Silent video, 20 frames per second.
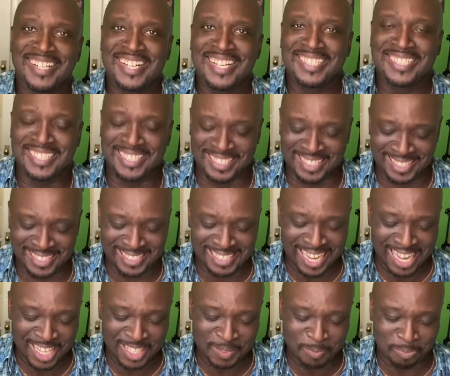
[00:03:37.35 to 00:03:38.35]
she just
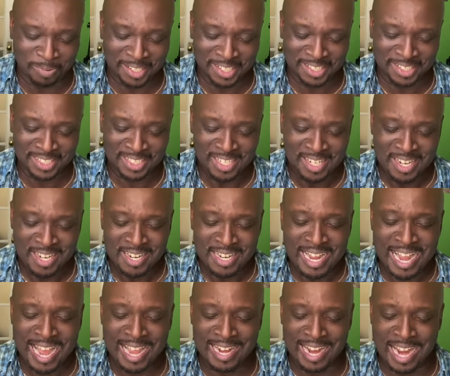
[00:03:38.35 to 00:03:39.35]
sounds British.
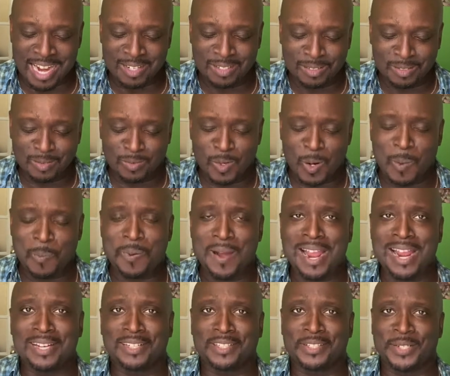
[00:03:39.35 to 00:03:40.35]
Hello. What
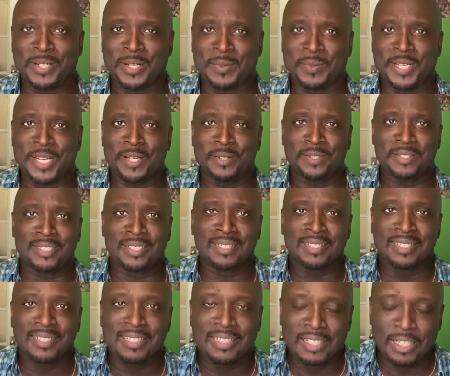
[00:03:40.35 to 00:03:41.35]
paint do you use?
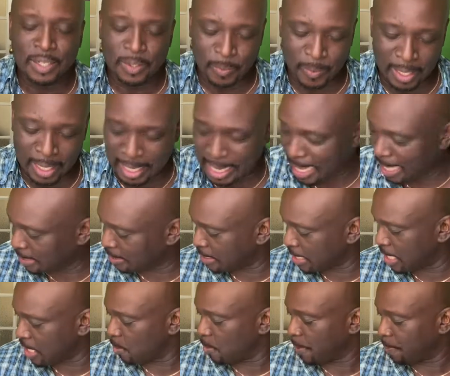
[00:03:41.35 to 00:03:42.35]
Well, I'll
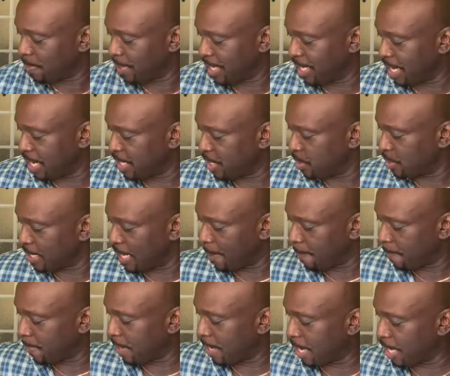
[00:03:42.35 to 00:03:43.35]
tell you what paint I use.
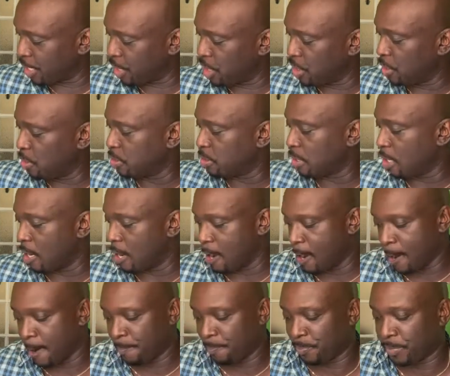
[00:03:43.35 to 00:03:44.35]
I use
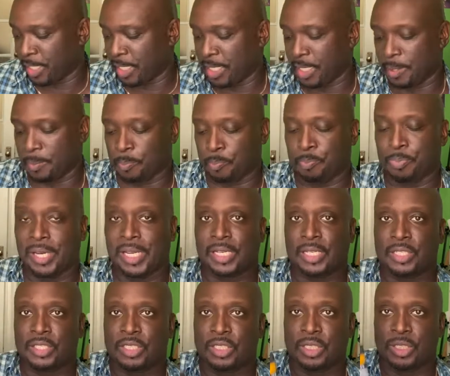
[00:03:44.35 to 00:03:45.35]
the
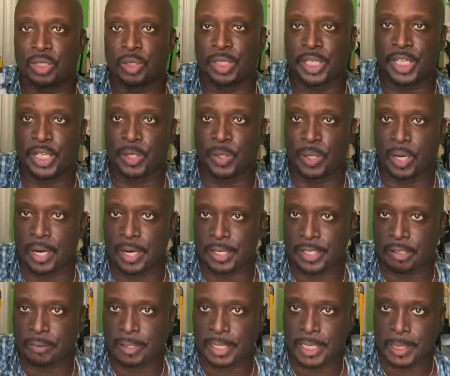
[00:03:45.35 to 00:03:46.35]
Blick Studio
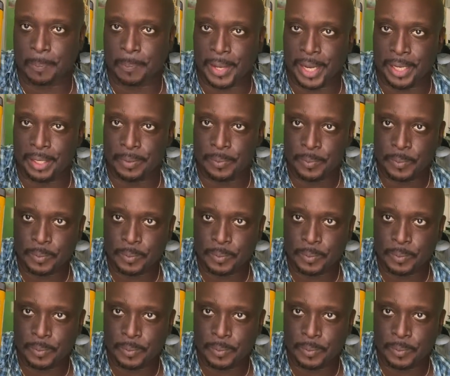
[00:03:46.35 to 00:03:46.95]
acrylic paint.